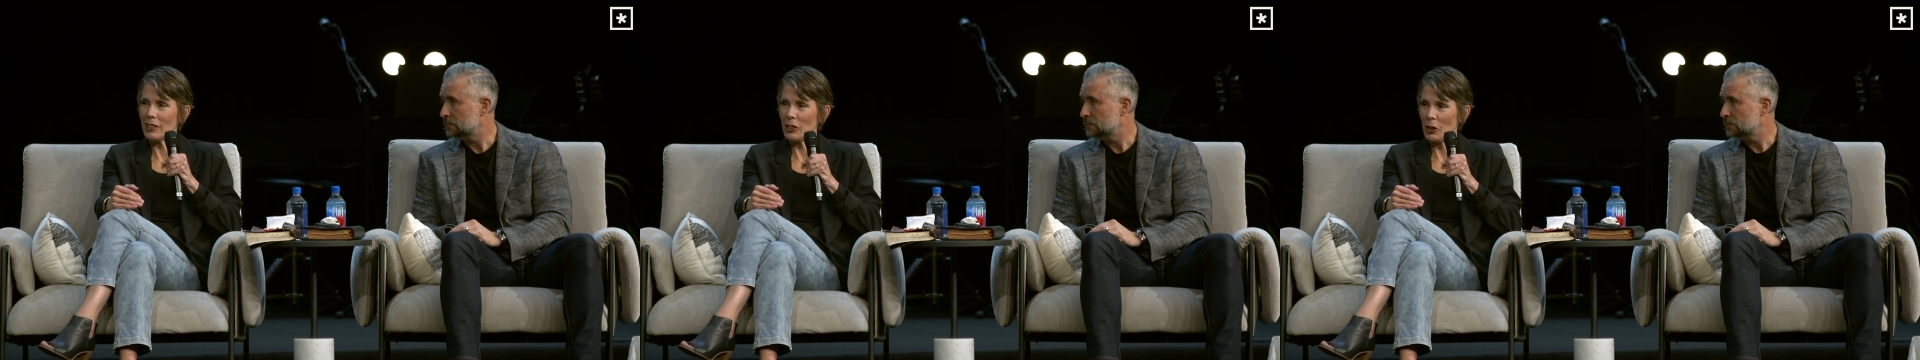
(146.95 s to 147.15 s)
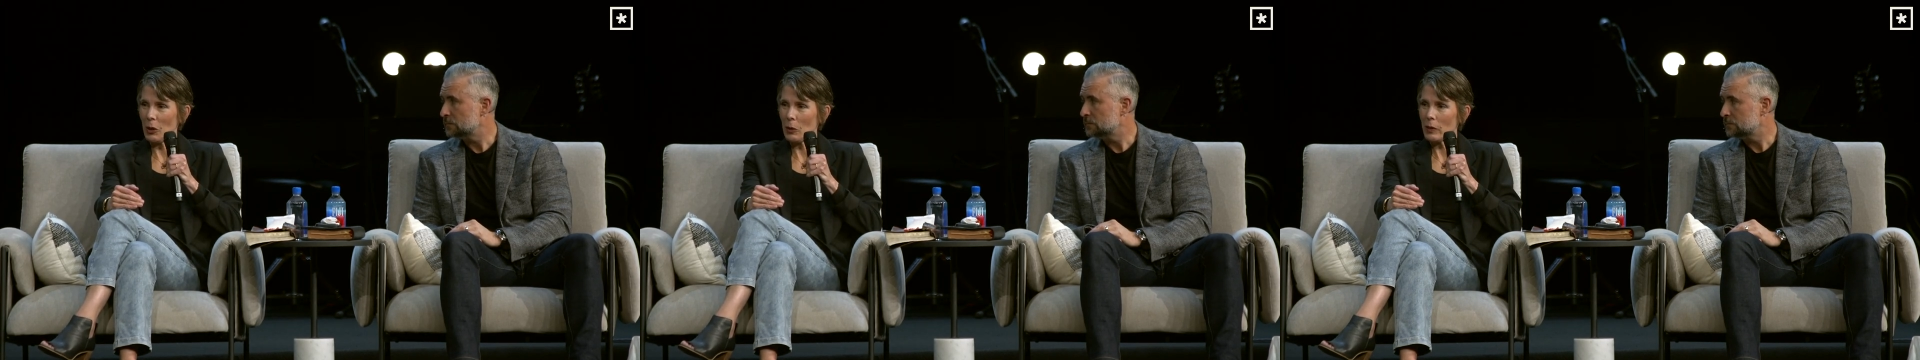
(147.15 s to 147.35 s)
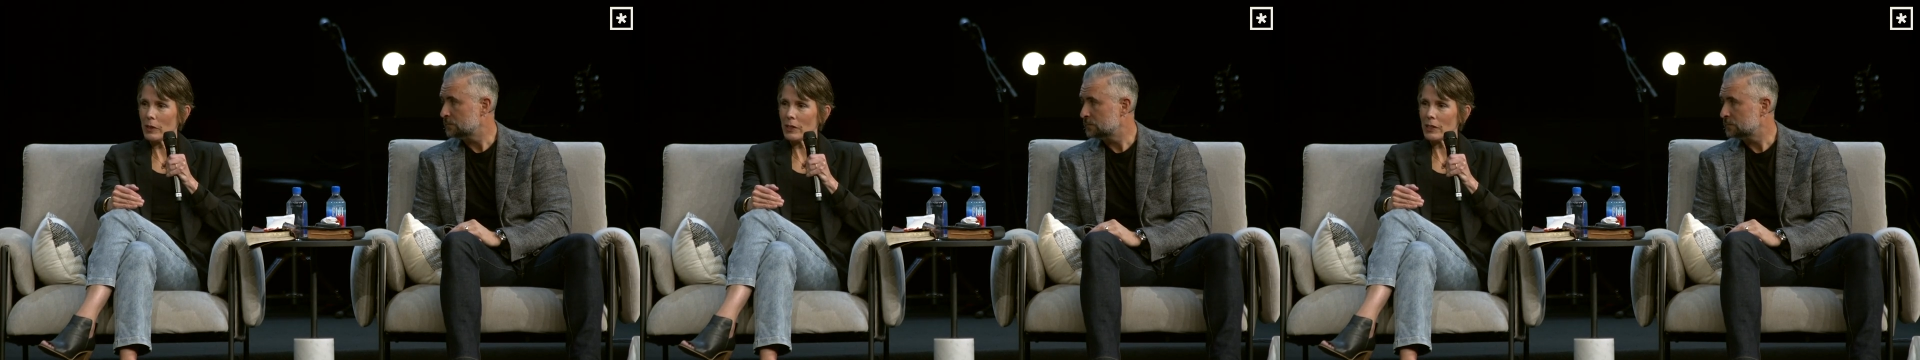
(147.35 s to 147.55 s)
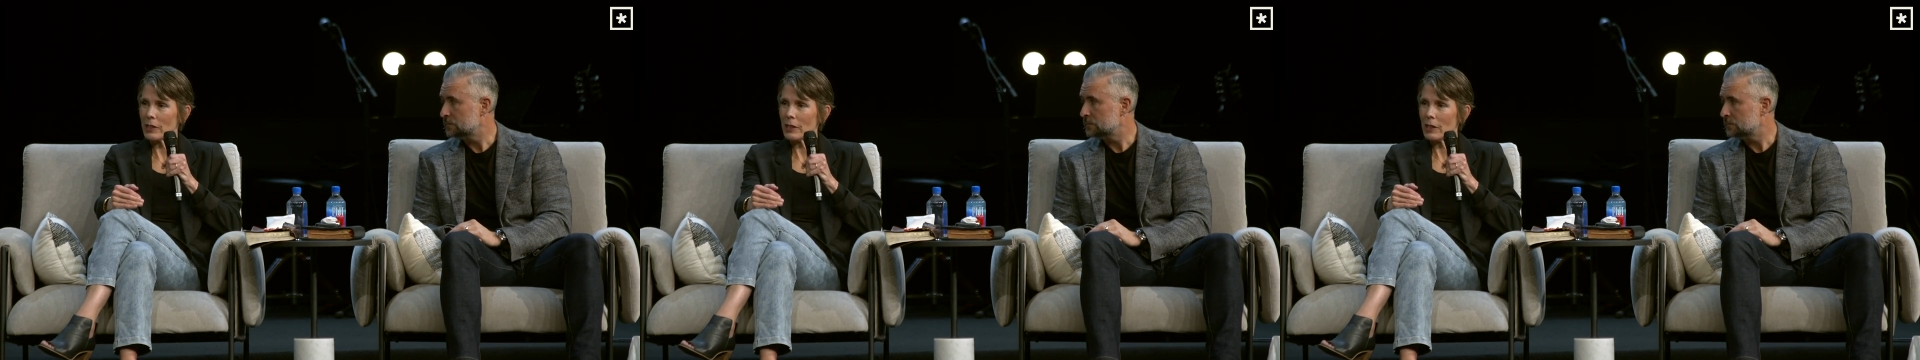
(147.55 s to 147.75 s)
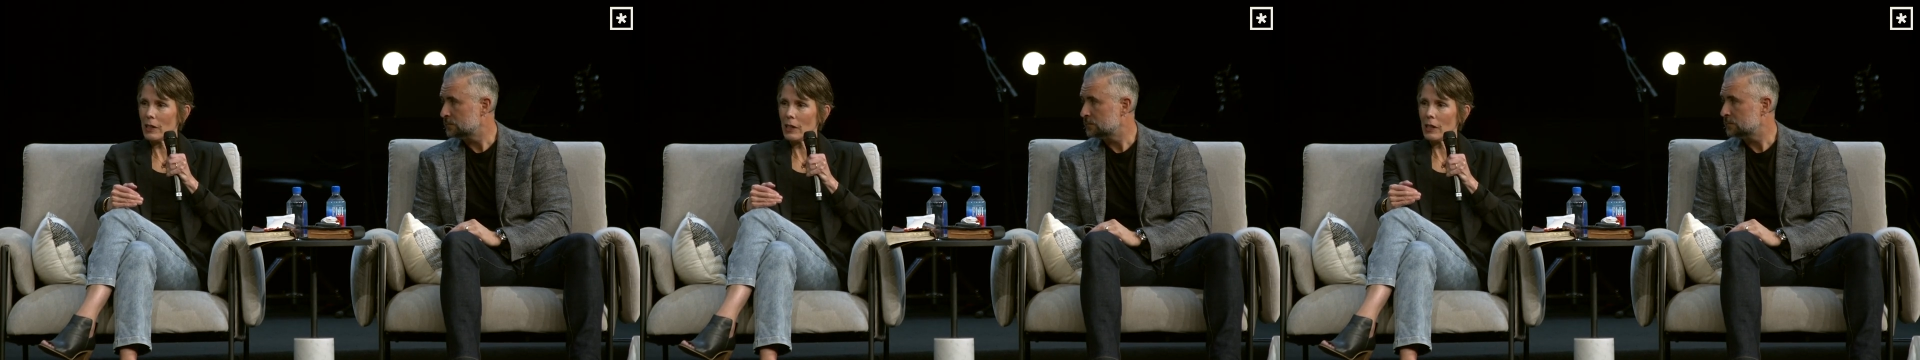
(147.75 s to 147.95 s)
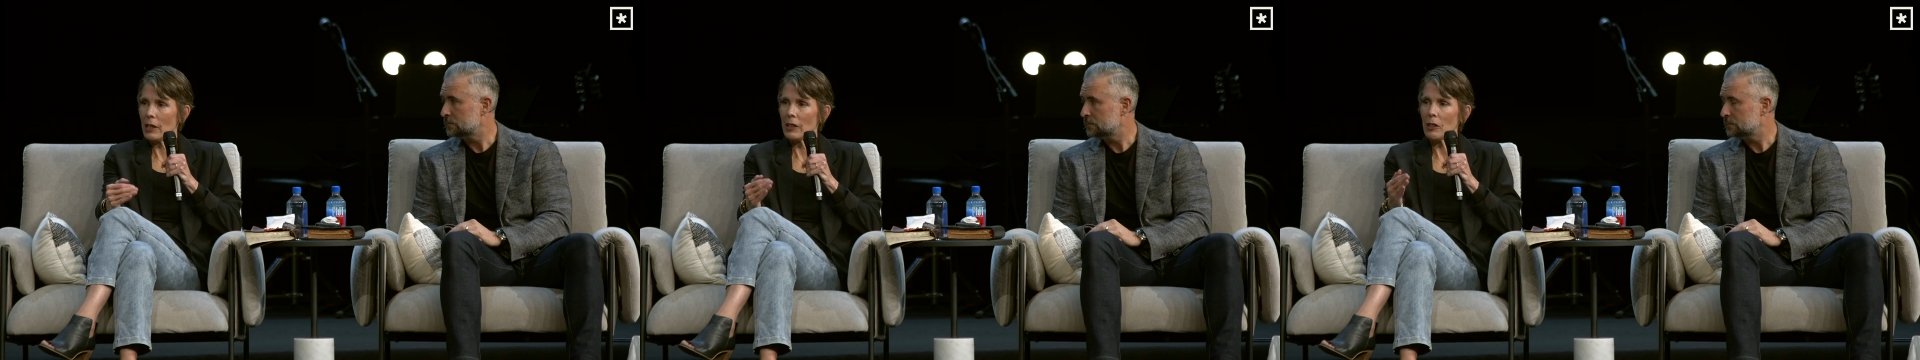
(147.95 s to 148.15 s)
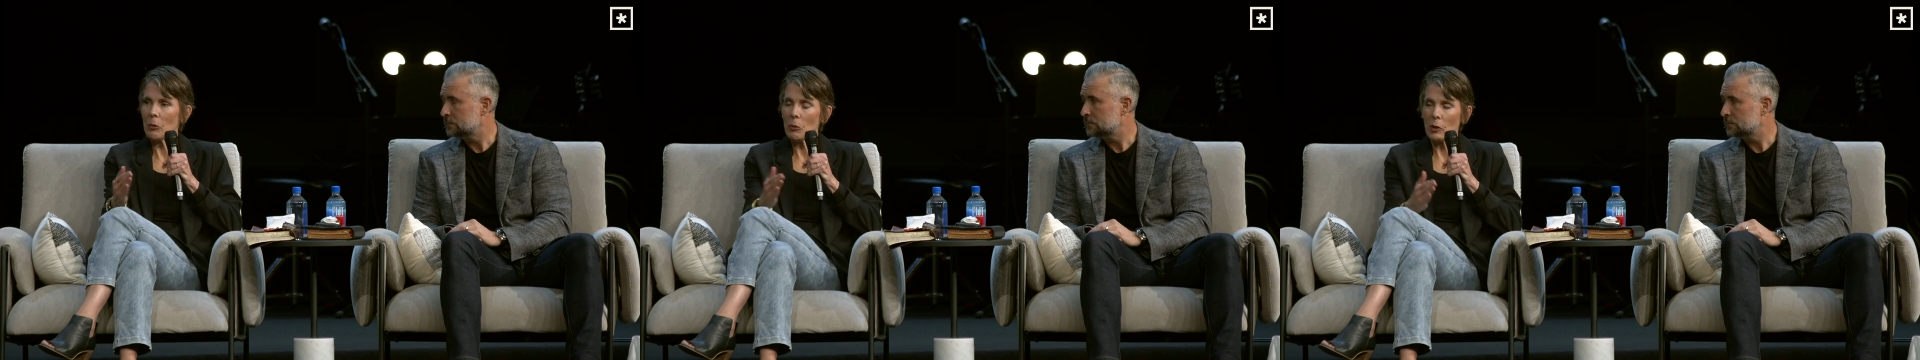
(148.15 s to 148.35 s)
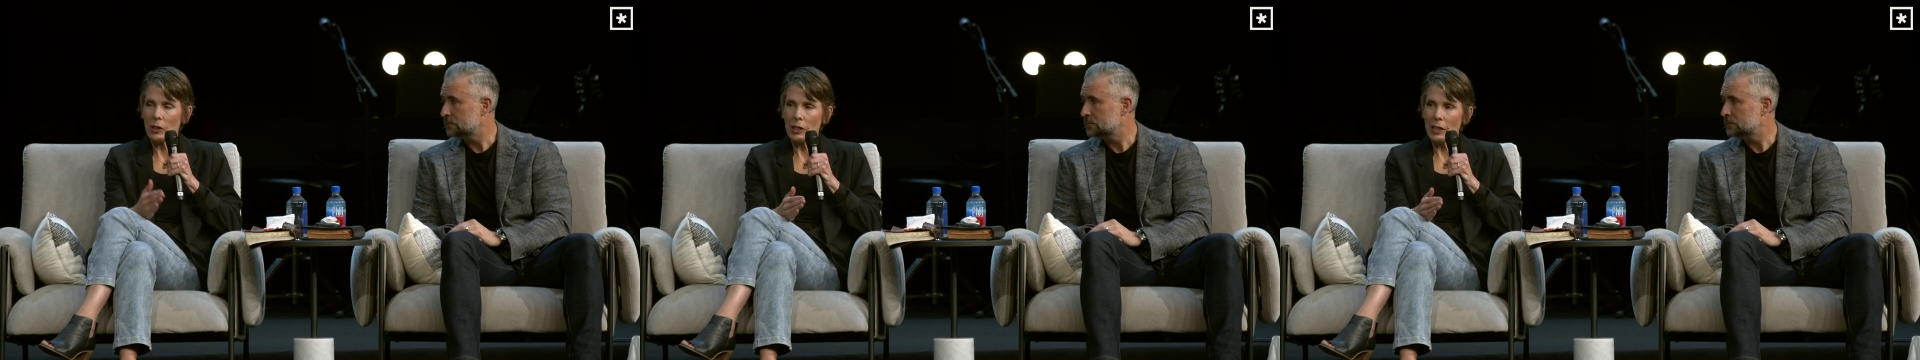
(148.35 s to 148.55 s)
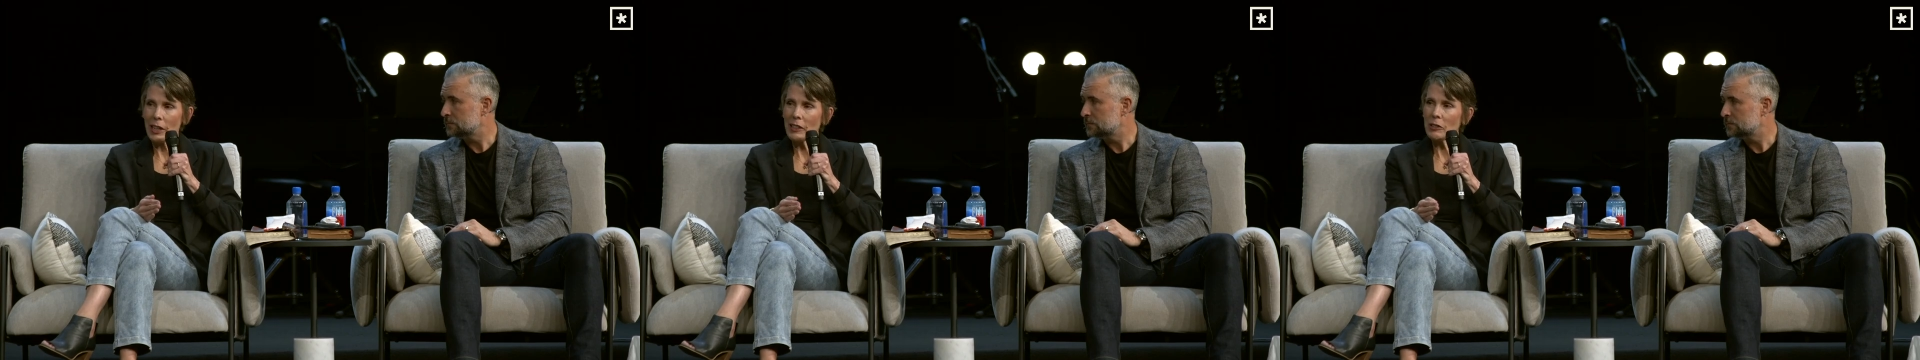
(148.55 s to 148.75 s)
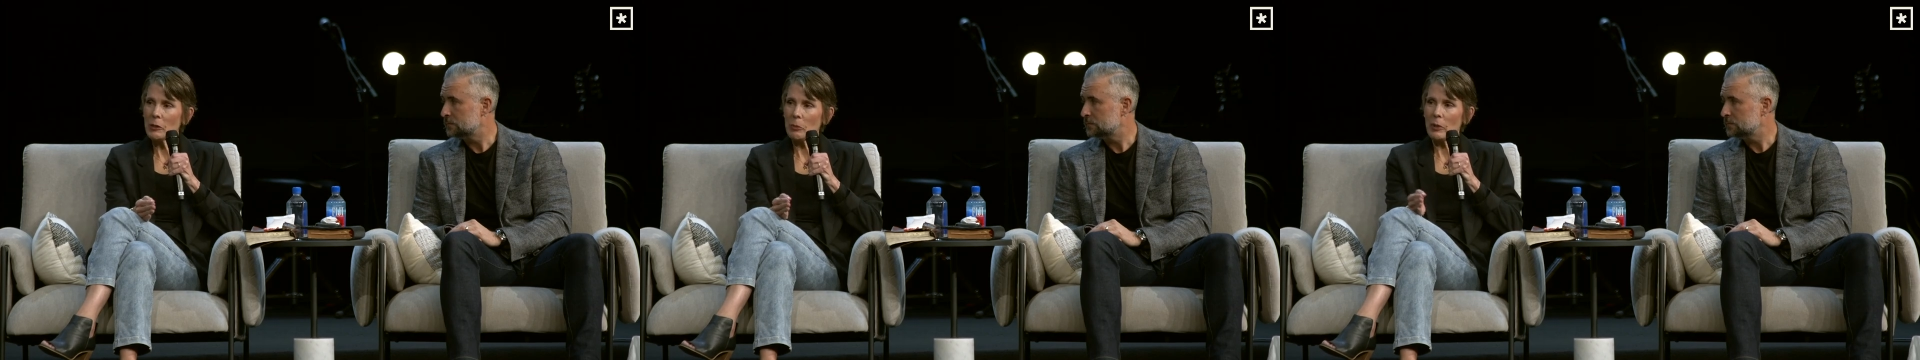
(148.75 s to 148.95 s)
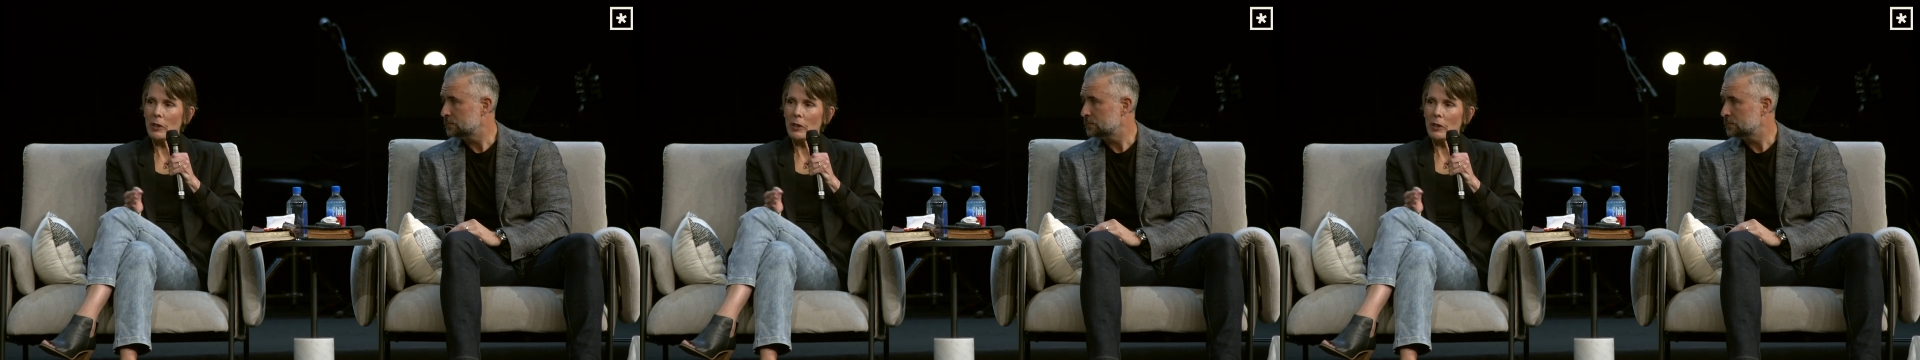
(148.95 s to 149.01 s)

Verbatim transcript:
Speaker 1: You know, it's the morning after